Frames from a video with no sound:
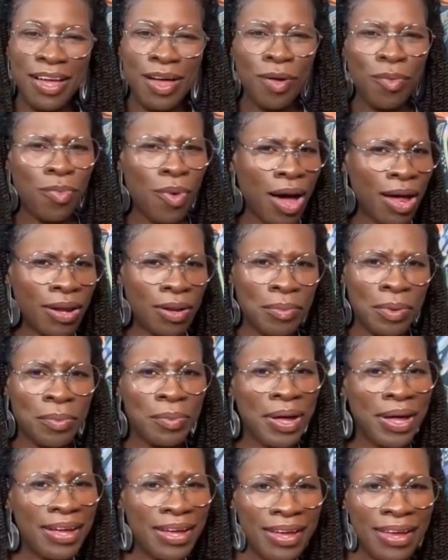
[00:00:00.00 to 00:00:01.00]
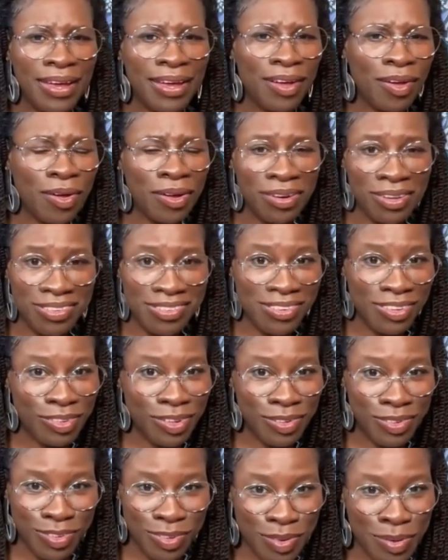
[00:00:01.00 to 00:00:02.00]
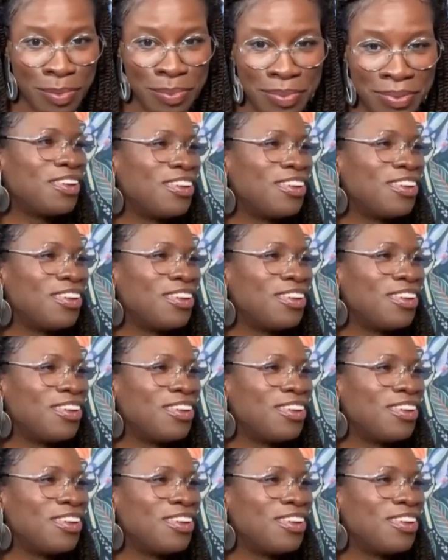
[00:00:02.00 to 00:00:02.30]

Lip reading: while I'm away on a solo trip.